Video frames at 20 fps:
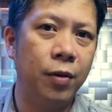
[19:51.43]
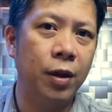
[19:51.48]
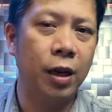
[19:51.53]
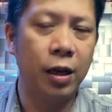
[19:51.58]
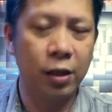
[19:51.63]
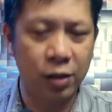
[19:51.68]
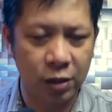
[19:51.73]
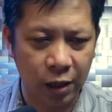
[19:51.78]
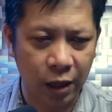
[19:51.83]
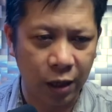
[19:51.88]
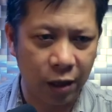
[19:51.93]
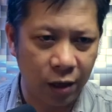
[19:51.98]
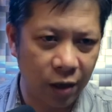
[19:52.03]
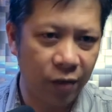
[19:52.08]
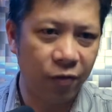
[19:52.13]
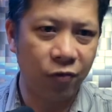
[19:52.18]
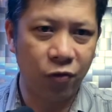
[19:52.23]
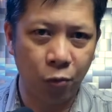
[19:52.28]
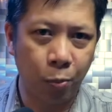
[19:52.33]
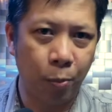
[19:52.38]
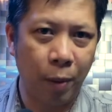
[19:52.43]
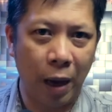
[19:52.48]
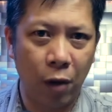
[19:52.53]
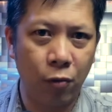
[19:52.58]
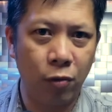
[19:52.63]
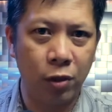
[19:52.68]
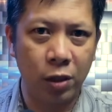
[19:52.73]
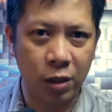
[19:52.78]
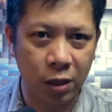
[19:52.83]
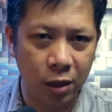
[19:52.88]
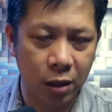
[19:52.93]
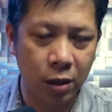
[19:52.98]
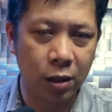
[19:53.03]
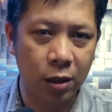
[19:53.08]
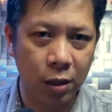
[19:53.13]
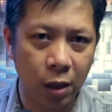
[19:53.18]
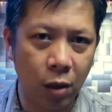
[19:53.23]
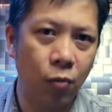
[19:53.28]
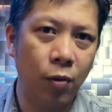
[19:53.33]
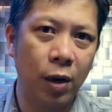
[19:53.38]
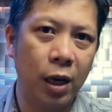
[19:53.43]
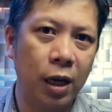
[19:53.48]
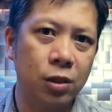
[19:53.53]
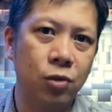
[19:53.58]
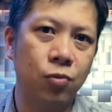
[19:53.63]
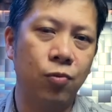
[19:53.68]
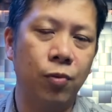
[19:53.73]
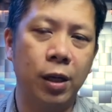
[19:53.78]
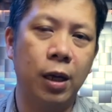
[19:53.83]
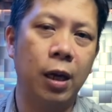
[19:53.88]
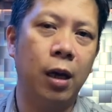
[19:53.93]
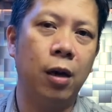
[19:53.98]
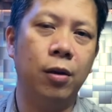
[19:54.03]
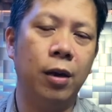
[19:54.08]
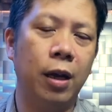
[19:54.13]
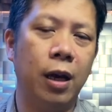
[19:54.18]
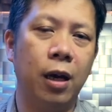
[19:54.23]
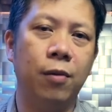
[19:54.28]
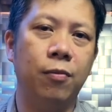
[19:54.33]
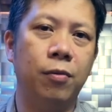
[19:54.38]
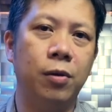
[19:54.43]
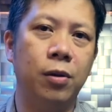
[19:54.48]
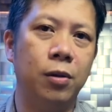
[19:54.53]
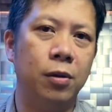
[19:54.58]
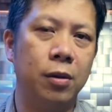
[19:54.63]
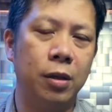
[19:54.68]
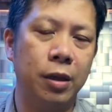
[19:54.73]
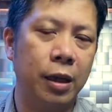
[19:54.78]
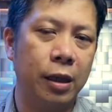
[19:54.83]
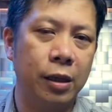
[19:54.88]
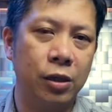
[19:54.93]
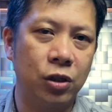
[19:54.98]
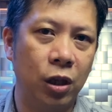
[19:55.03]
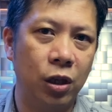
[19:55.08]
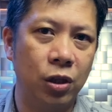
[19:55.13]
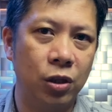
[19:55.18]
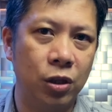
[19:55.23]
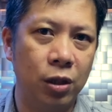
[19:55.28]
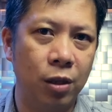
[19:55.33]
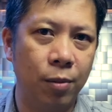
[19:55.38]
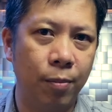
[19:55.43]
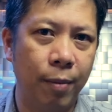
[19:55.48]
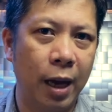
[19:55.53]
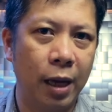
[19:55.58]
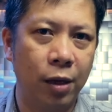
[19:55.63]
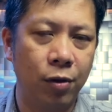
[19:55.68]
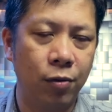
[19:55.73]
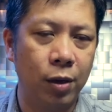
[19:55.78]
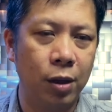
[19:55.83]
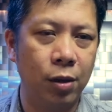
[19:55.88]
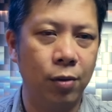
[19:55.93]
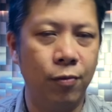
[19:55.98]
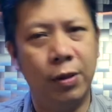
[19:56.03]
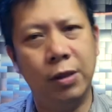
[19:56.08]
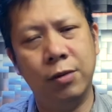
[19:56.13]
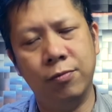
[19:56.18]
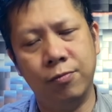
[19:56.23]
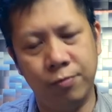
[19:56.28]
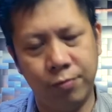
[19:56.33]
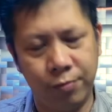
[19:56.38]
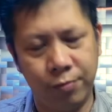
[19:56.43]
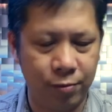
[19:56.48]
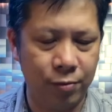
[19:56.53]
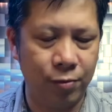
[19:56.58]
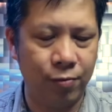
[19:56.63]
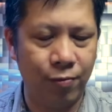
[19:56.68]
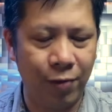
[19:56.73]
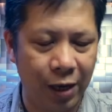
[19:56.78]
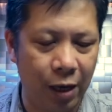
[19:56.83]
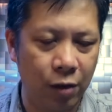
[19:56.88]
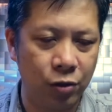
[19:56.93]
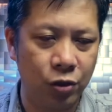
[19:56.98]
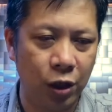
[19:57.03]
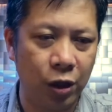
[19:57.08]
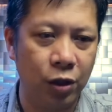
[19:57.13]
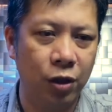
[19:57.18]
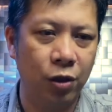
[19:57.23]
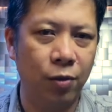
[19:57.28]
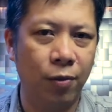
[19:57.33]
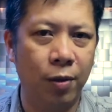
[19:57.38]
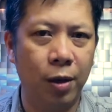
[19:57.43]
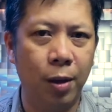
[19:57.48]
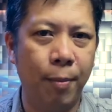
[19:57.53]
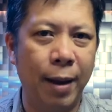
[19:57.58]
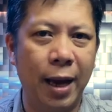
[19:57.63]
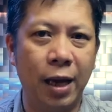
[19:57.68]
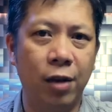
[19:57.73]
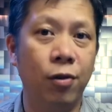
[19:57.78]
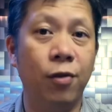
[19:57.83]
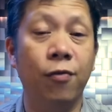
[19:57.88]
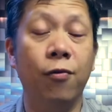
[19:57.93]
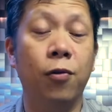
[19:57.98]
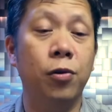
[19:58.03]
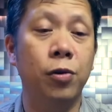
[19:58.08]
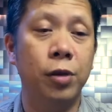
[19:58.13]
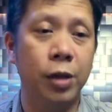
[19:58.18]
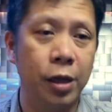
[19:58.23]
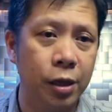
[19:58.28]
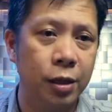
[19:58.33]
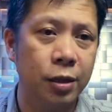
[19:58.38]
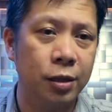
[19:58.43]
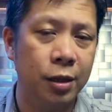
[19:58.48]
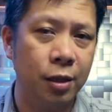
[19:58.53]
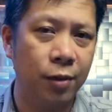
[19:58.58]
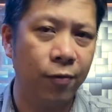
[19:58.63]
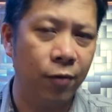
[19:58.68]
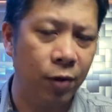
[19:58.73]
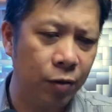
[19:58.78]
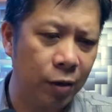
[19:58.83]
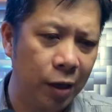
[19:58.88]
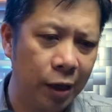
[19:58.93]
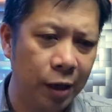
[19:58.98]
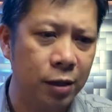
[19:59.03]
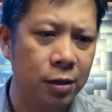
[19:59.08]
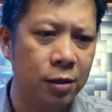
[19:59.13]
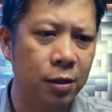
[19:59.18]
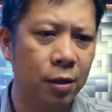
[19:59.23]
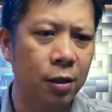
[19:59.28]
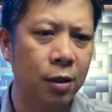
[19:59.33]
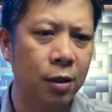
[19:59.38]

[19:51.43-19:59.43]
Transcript: It's enough to power the watch without ever like, changing the battery. Well, without changing the battery for years at the very least.